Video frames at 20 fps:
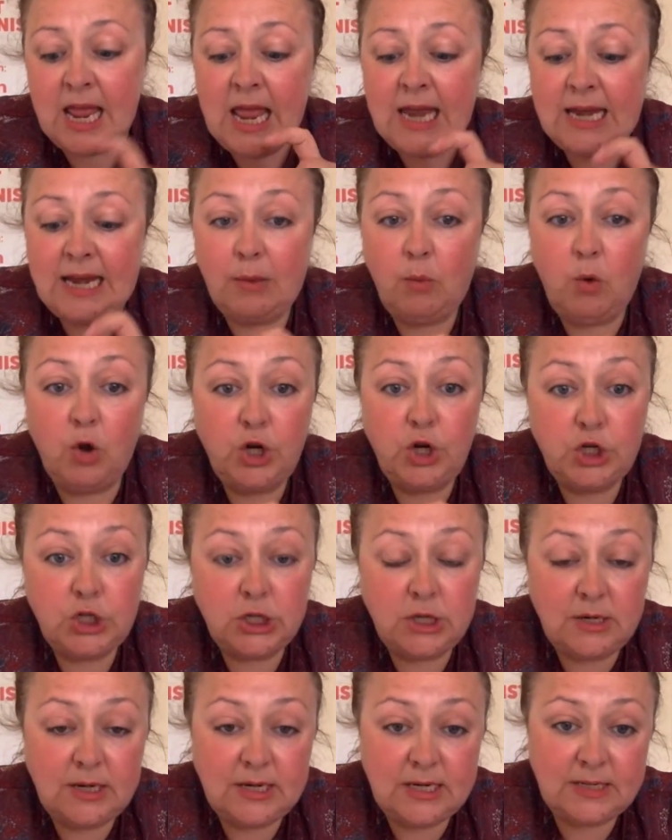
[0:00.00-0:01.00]
Now, what you
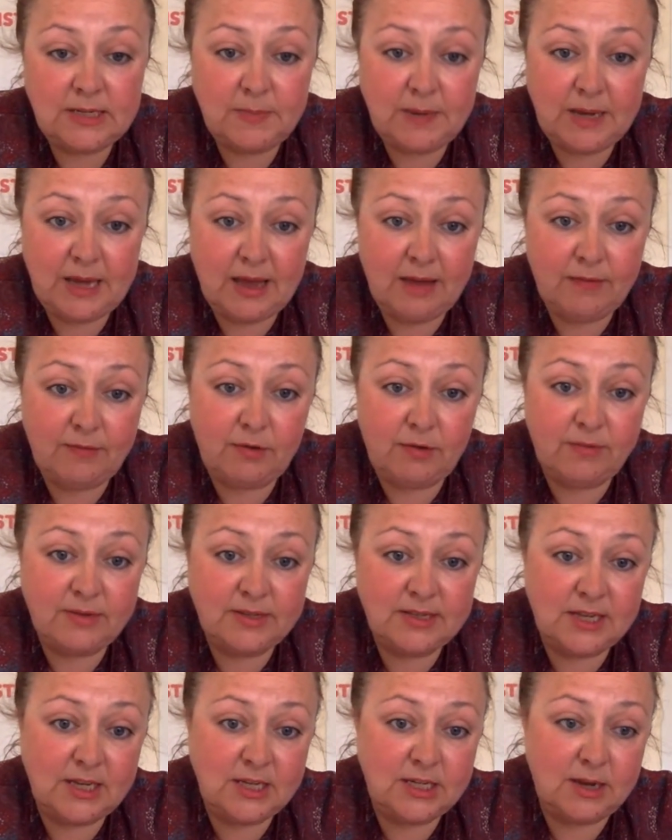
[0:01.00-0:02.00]
do need to be careful of is
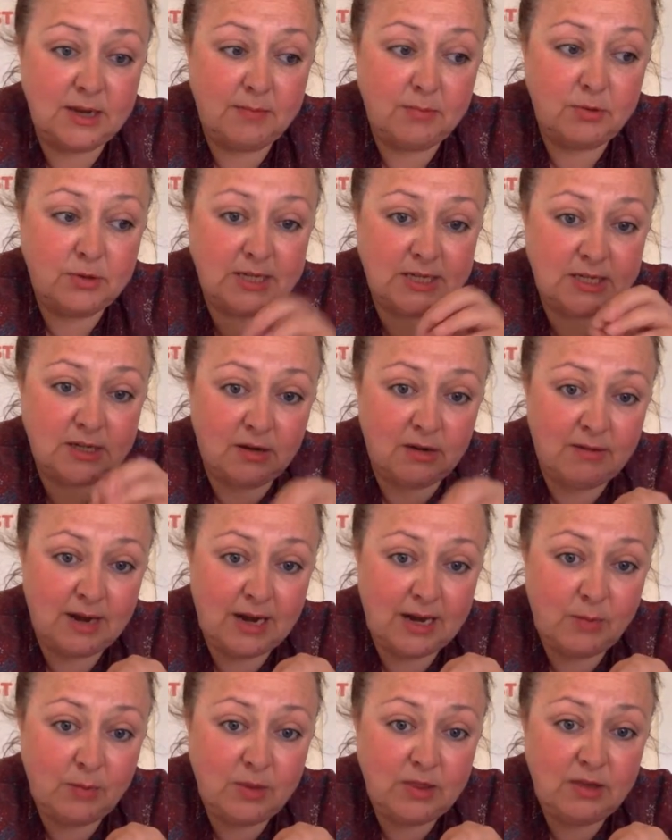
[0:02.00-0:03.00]
that you don't put it
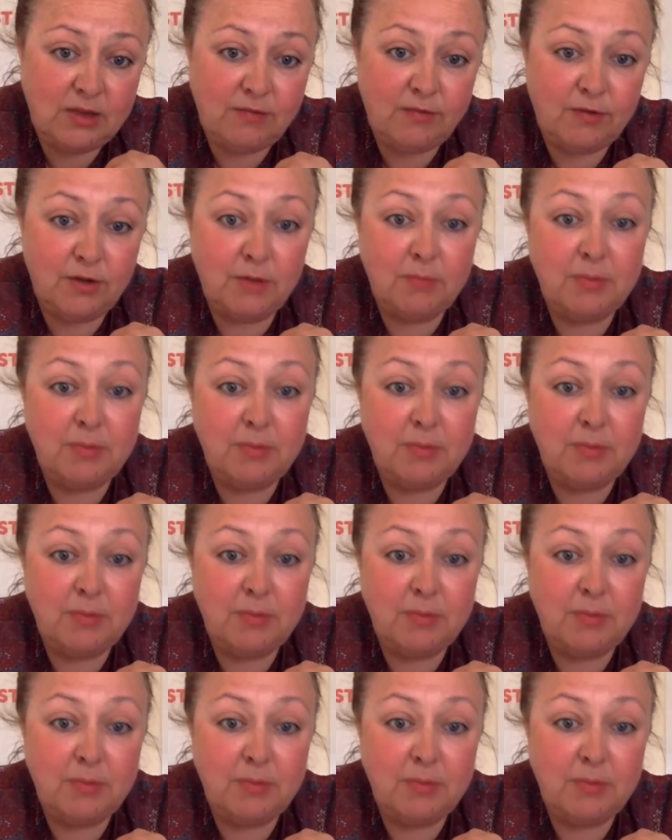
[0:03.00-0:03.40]
directly with your food,